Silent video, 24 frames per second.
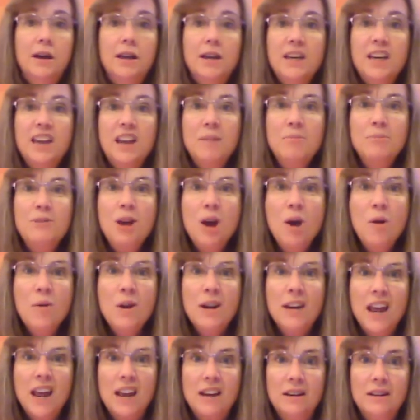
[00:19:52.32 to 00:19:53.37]
Keep
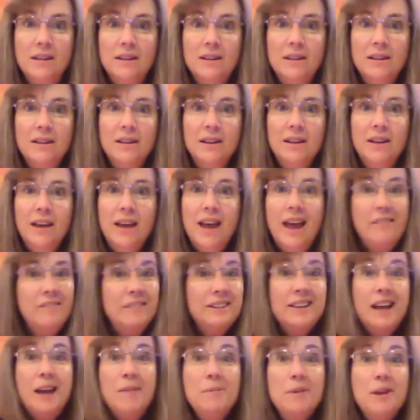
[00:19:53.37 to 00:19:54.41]
doing it. Every
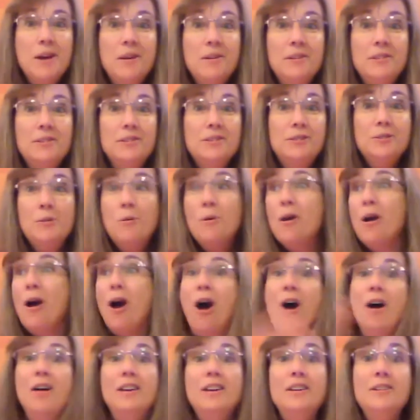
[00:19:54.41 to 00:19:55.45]
time we go to the store
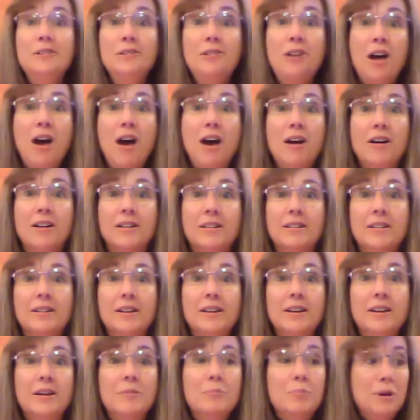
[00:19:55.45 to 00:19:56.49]
all year long,
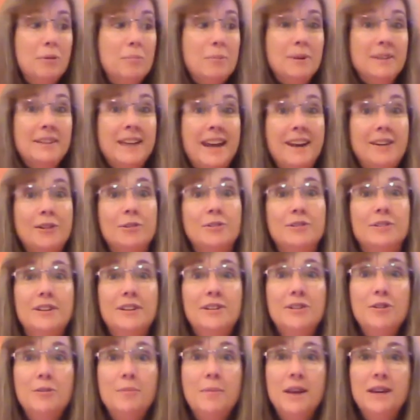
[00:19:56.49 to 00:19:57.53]
put potatoes
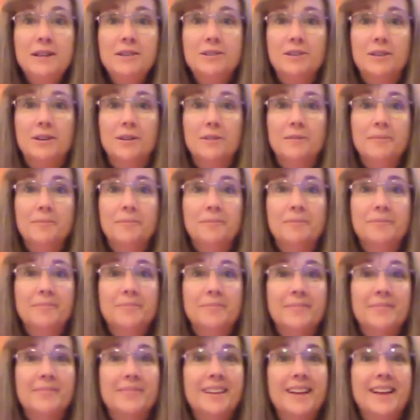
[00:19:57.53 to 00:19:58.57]
in your manger.
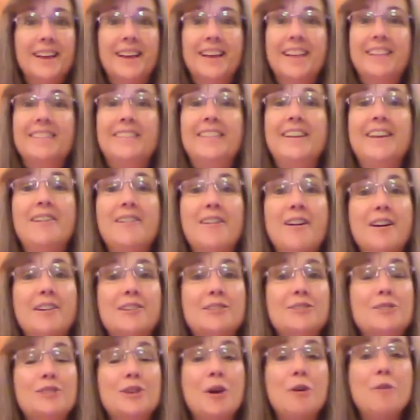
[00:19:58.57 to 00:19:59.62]
There are
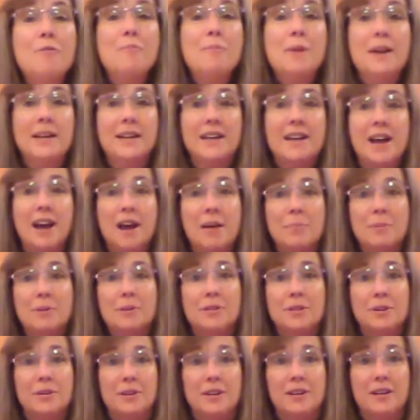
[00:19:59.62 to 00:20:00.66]
so many
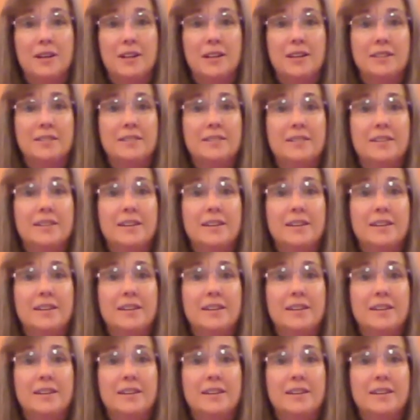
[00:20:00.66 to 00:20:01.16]
opportunities